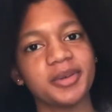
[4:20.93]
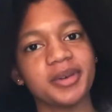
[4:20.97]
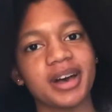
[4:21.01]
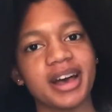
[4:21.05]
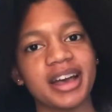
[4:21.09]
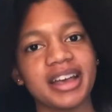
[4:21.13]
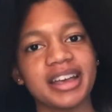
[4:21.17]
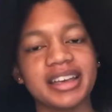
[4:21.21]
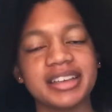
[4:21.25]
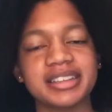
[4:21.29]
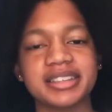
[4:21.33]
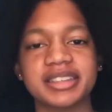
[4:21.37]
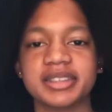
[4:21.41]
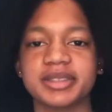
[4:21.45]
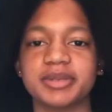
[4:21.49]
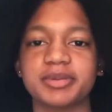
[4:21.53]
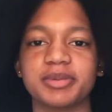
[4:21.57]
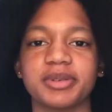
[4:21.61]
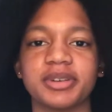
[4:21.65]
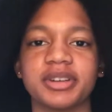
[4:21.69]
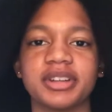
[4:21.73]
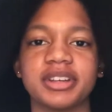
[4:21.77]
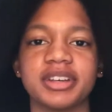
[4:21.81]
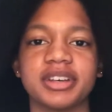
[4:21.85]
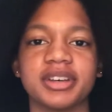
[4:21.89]
I guess it's
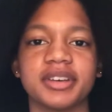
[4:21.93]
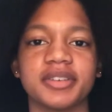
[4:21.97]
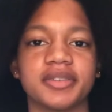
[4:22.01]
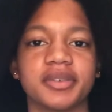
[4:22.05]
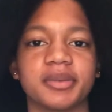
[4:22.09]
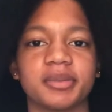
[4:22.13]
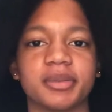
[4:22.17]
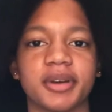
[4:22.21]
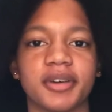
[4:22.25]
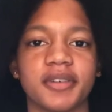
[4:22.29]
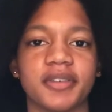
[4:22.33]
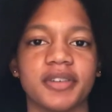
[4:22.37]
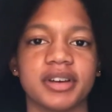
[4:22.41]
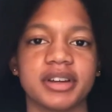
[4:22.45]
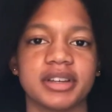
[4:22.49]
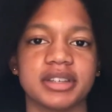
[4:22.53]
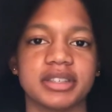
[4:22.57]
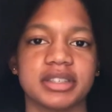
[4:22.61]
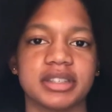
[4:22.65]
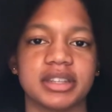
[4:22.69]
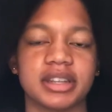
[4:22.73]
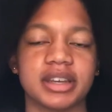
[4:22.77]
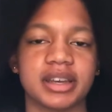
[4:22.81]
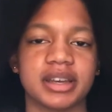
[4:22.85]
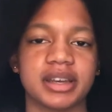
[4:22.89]
pretty good for my
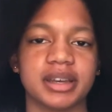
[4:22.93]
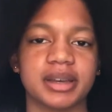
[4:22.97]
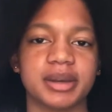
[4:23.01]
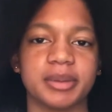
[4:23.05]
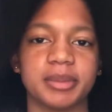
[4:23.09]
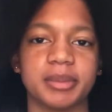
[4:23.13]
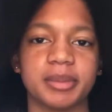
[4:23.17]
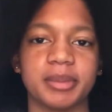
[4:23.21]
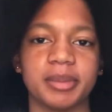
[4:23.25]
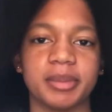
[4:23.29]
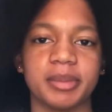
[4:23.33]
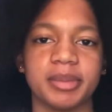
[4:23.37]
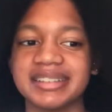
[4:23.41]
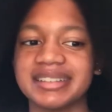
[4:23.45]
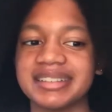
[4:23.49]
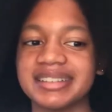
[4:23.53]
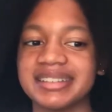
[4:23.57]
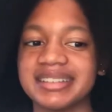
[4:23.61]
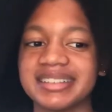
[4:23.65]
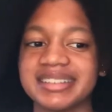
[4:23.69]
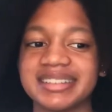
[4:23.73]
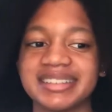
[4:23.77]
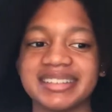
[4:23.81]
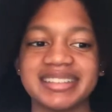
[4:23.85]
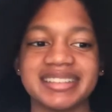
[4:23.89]
first time.
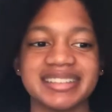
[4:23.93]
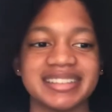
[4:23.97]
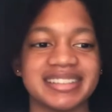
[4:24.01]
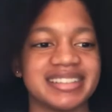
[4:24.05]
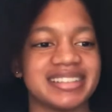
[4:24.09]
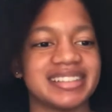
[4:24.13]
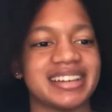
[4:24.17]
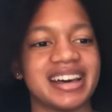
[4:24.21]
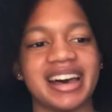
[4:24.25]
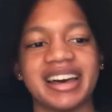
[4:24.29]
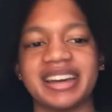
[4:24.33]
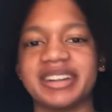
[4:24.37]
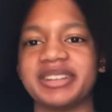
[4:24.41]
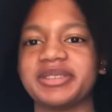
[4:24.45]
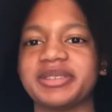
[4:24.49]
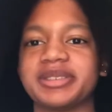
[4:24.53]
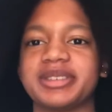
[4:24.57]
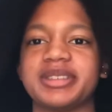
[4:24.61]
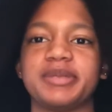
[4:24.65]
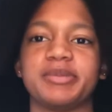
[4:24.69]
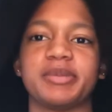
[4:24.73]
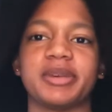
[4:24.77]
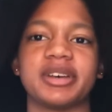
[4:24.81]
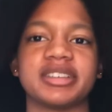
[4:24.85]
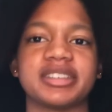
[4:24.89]
I don't
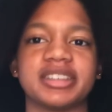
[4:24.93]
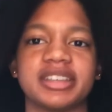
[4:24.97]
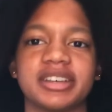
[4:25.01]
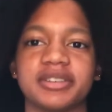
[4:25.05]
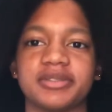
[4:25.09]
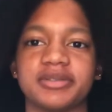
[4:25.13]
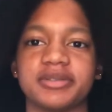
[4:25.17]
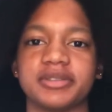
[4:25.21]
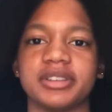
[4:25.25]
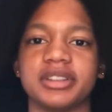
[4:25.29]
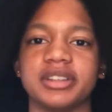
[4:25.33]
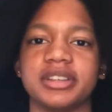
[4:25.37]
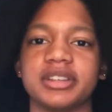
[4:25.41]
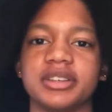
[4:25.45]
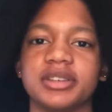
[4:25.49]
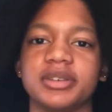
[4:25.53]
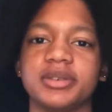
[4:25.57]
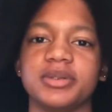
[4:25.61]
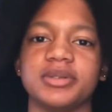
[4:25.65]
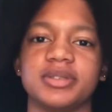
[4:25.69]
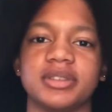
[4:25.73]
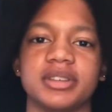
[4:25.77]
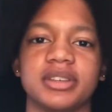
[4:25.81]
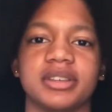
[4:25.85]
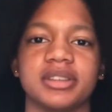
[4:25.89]
see myself really
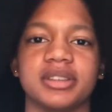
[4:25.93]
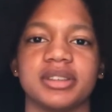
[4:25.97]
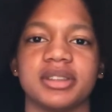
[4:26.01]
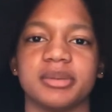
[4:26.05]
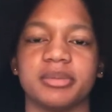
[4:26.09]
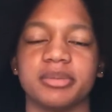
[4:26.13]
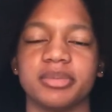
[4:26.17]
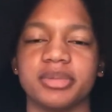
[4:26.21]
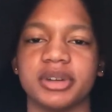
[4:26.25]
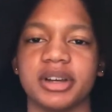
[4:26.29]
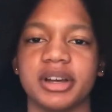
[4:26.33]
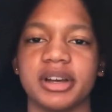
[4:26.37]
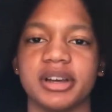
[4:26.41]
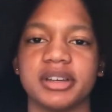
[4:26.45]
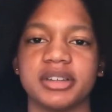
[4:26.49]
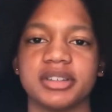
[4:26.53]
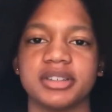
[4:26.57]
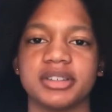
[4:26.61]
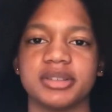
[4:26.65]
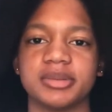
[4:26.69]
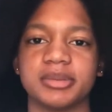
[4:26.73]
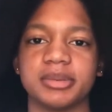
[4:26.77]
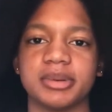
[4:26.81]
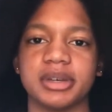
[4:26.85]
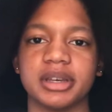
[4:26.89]
using the
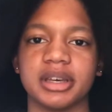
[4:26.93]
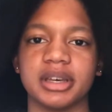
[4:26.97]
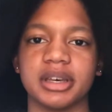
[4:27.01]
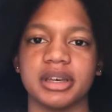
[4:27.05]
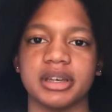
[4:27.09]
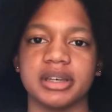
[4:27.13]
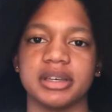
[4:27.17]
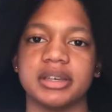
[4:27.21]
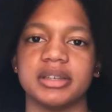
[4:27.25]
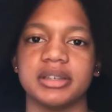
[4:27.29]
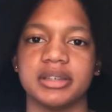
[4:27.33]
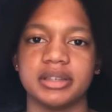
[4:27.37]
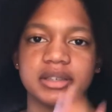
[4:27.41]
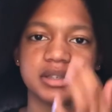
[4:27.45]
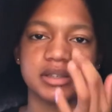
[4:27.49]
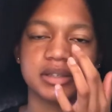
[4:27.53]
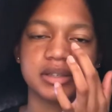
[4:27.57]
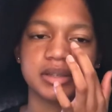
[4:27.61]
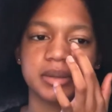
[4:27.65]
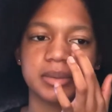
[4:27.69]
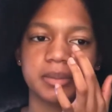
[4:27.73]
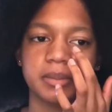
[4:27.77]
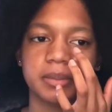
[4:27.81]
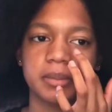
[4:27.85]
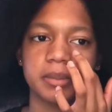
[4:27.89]
brush
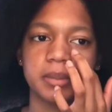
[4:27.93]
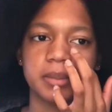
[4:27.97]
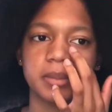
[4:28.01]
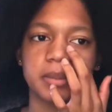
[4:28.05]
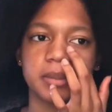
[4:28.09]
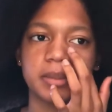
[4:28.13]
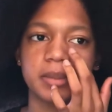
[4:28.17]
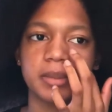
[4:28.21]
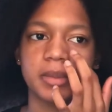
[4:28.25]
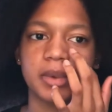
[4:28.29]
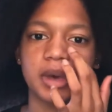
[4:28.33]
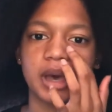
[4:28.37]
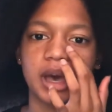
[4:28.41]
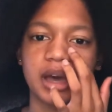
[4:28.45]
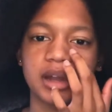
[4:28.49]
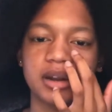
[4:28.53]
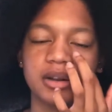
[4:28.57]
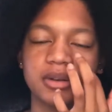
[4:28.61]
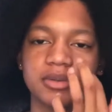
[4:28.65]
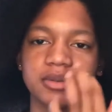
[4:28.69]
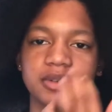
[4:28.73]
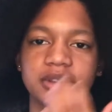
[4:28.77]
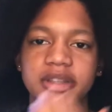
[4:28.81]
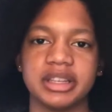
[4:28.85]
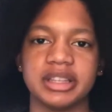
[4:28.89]
because I
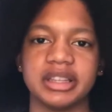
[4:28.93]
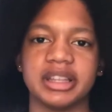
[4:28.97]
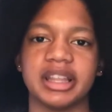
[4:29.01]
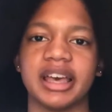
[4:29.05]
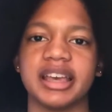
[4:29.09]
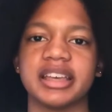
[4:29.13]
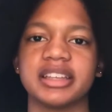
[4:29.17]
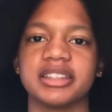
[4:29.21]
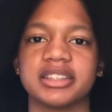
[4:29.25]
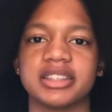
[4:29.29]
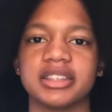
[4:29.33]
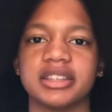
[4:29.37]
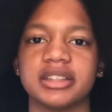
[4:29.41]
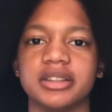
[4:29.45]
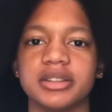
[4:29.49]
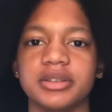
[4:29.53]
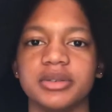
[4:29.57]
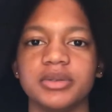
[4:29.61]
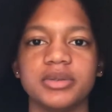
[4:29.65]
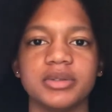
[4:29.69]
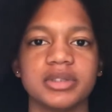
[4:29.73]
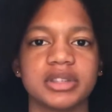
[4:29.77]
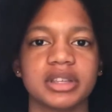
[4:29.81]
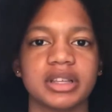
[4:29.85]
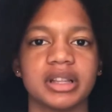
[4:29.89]
don't really like to
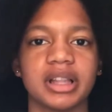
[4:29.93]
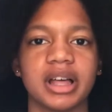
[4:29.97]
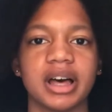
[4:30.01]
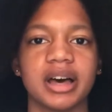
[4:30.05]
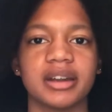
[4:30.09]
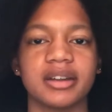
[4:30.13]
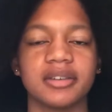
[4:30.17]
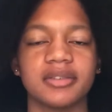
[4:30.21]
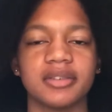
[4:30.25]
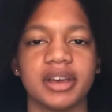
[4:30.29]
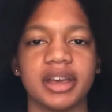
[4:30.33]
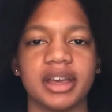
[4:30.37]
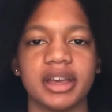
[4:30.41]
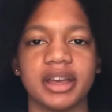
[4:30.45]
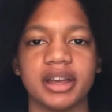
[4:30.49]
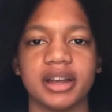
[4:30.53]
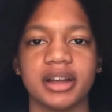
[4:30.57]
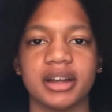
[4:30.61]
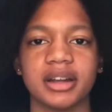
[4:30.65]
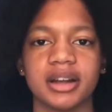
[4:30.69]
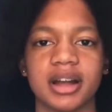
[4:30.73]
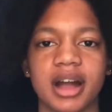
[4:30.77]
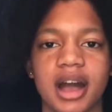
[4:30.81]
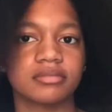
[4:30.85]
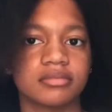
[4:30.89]
lose a lot of
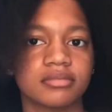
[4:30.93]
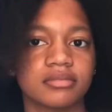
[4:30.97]
hair.